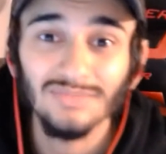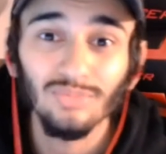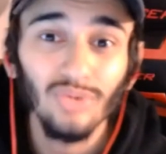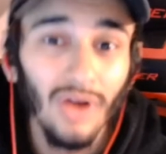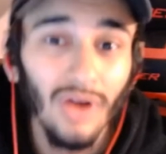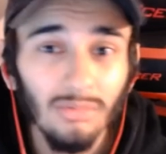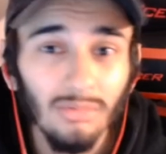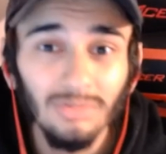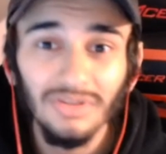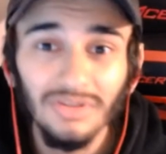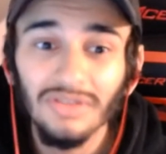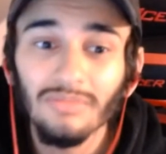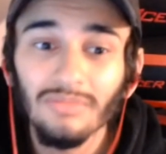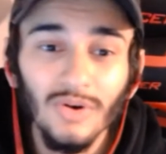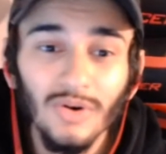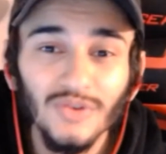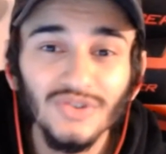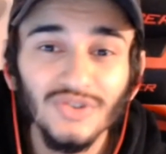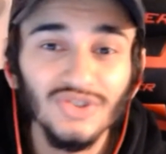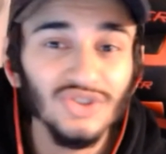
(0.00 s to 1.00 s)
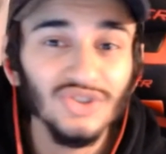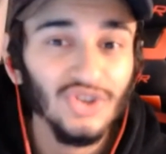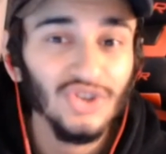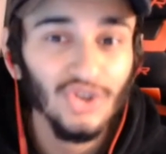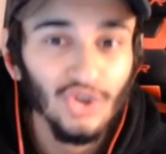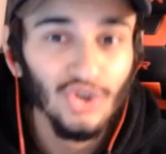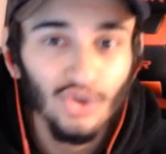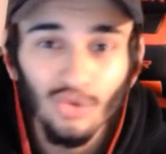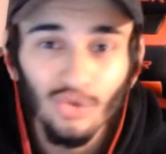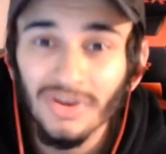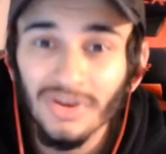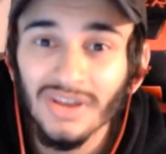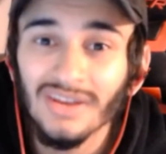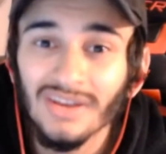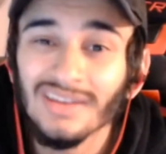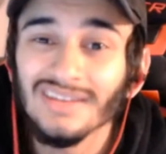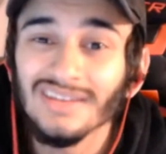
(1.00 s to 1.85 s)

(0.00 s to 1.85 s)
probably the most human